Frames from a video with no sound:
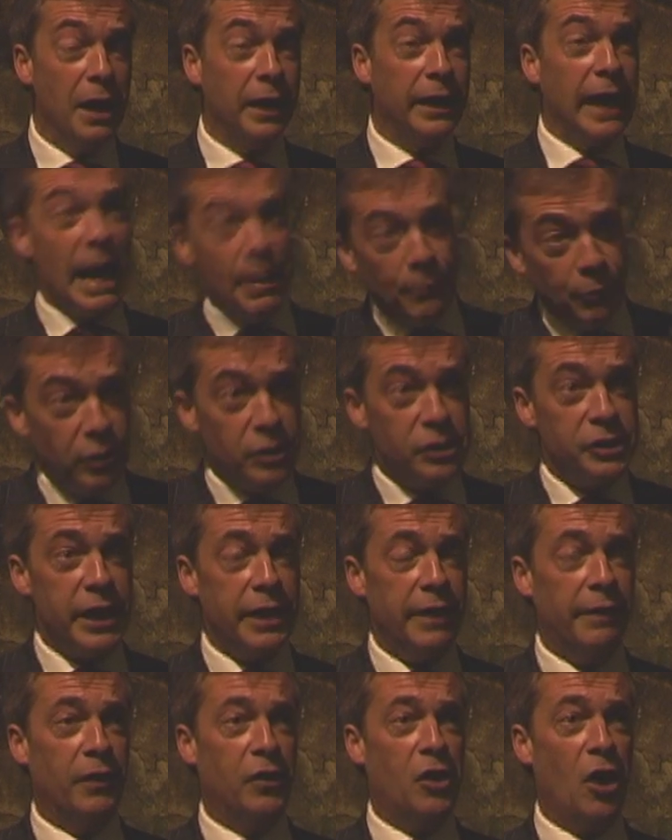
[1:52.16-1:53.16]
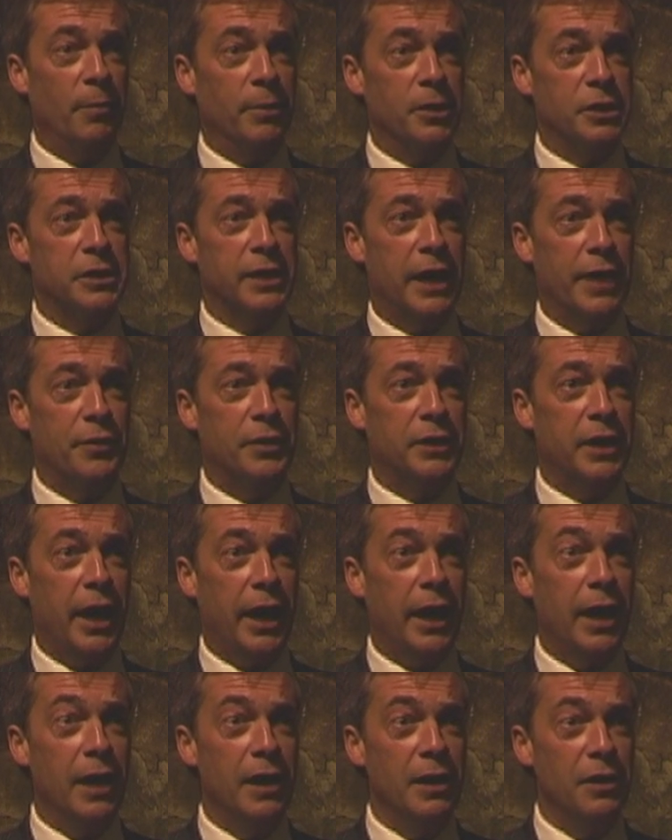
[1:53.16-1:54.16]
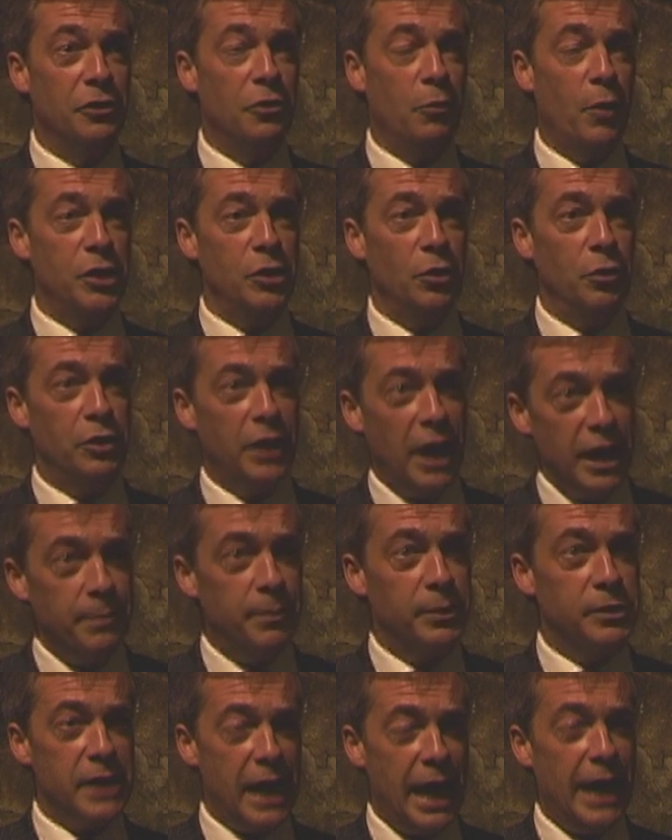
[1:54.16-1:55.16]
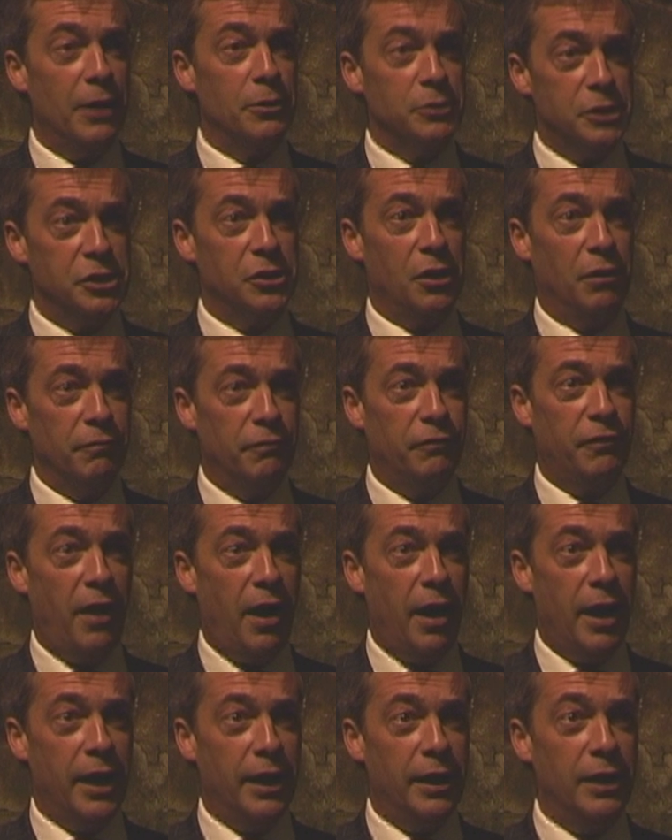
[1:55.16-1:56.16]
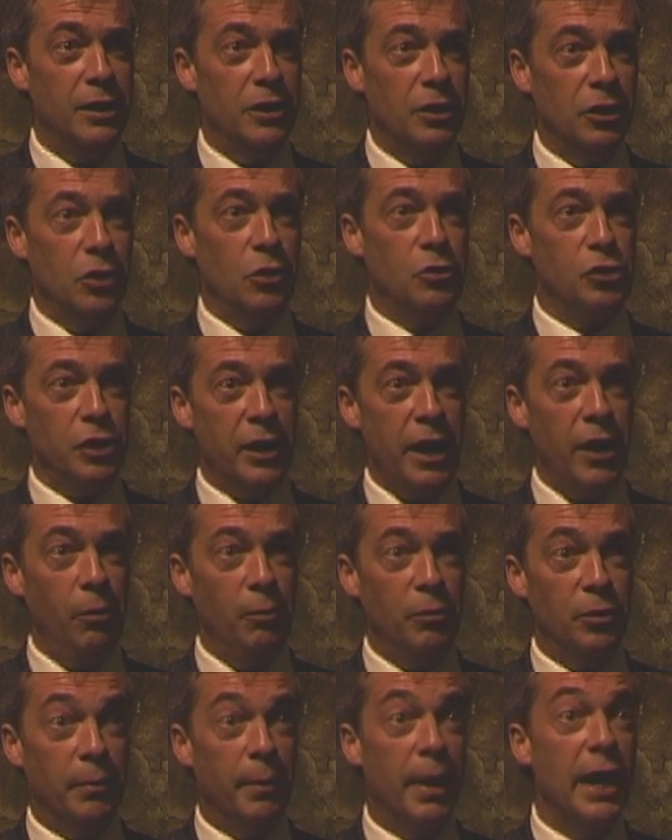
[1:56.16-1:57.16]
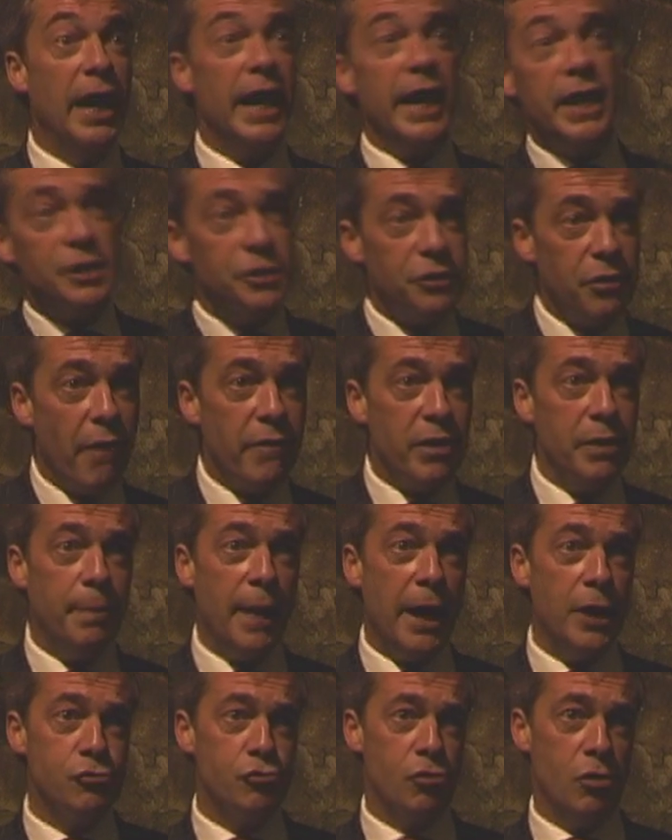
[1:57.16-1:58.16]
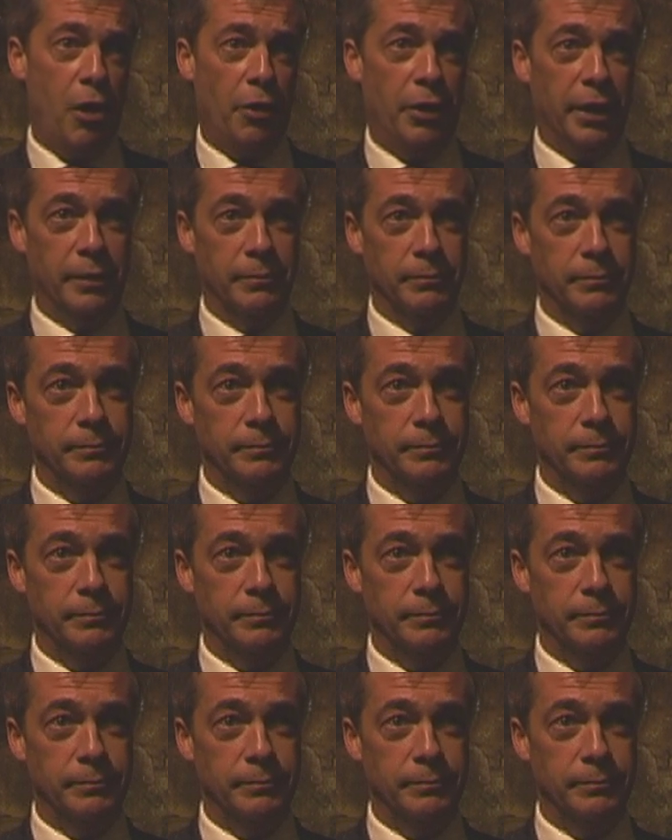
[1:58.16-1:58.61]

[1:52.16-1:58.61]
Cameron said in the Commons the other day that when your neighbour's house is on fire, you should help them. He's throwing petrol on it.